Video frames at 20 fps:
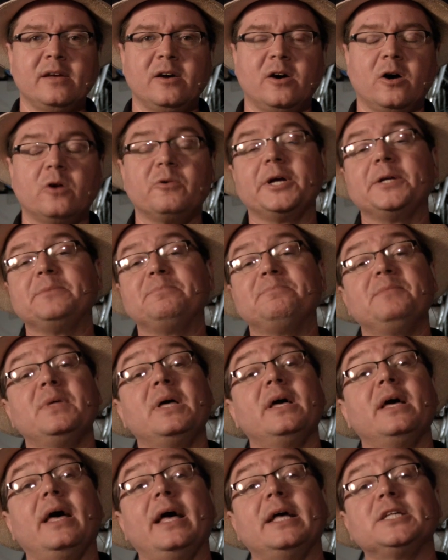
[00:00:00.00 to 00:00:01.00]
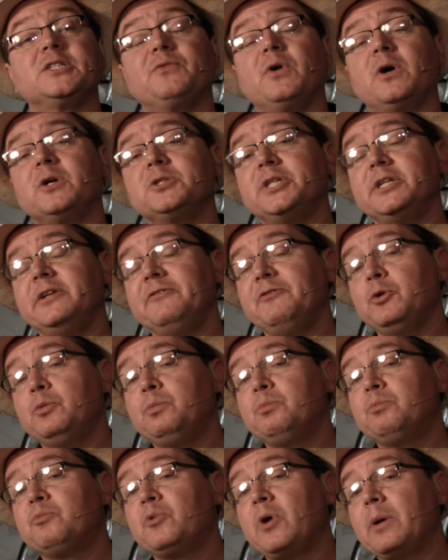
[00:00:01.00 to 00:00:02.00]
All right. As far as interview
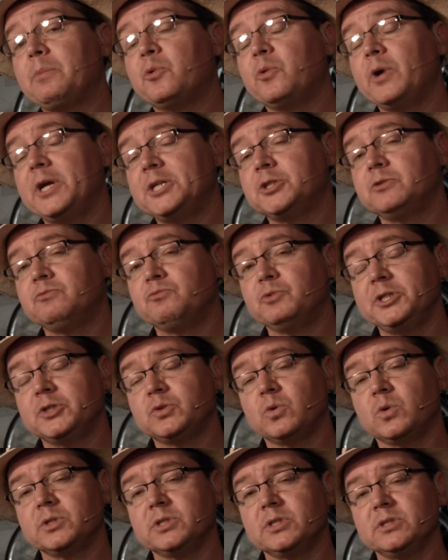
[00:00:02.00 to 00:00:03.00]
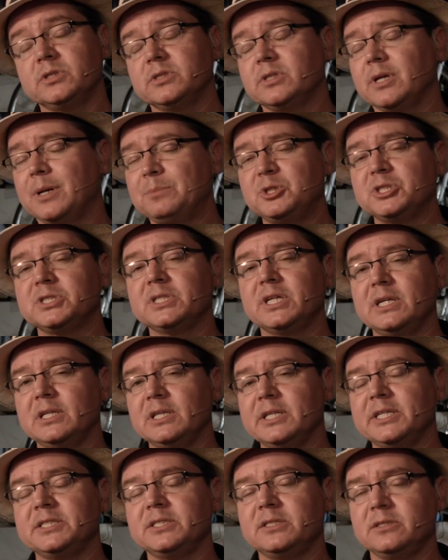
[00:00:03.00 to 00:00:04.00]
preparation resources, I'm just going to
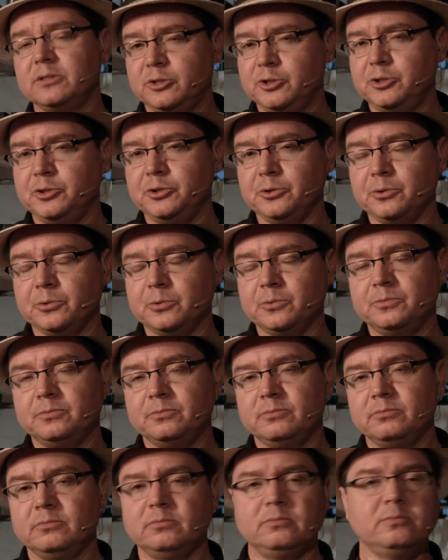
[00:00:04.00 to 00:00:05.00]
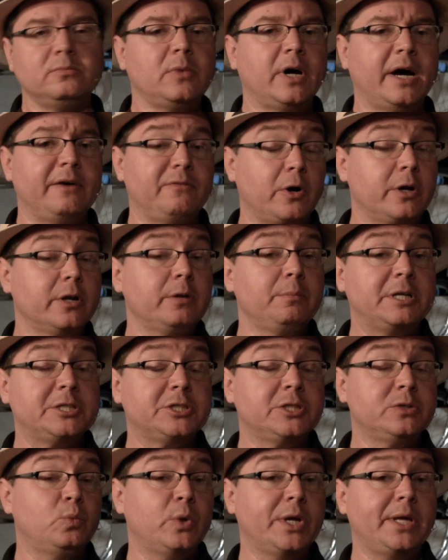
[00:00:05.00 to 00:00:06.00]
list two. I've already
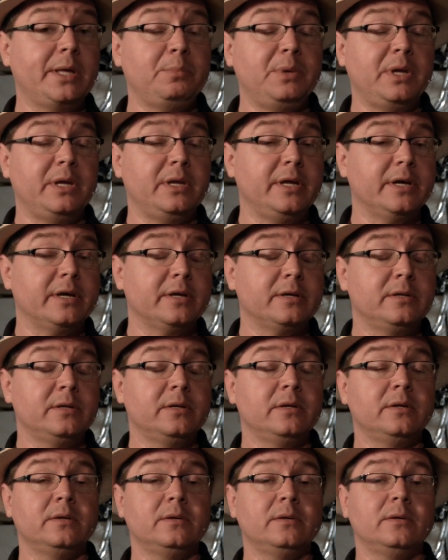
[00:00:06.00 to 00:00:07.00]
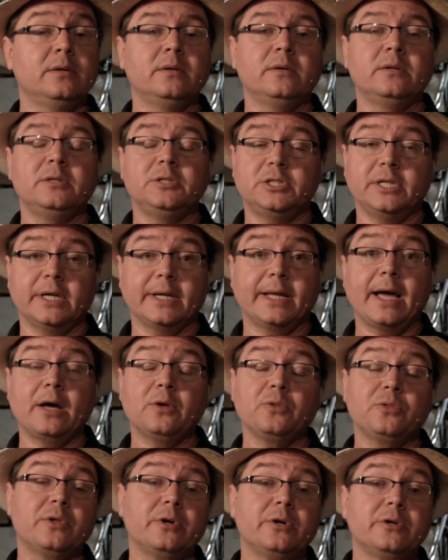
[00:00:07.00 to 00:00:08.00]
mentioned Wikipedia. Check
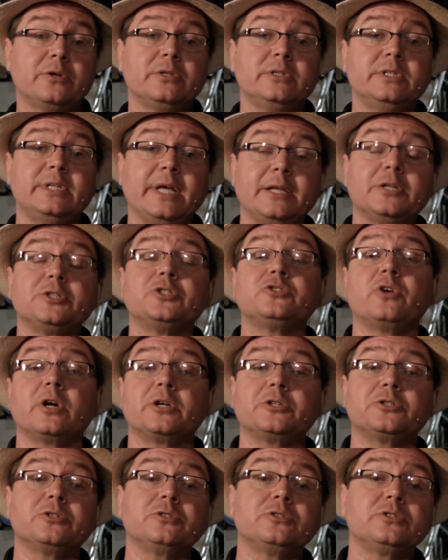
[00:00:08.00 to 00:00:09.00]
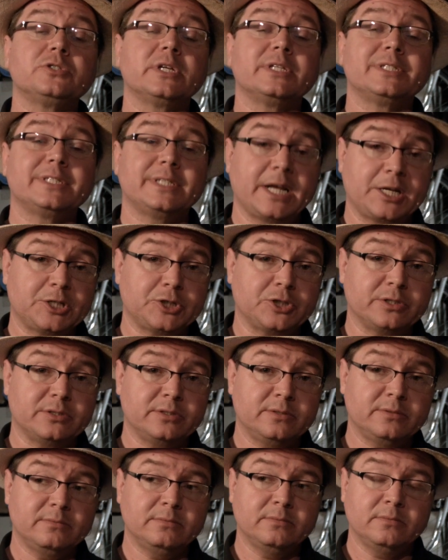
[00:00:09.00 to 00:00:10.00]
out their data structures
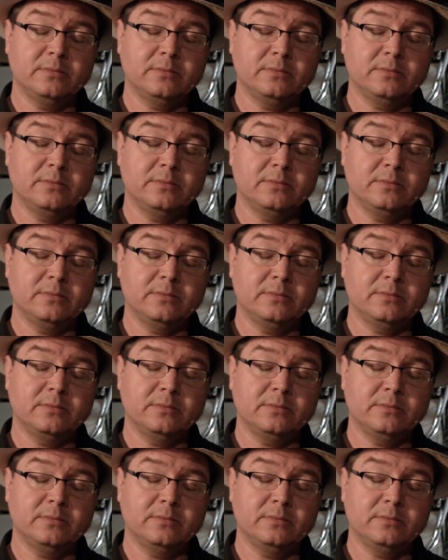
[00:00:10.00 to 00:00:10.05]
section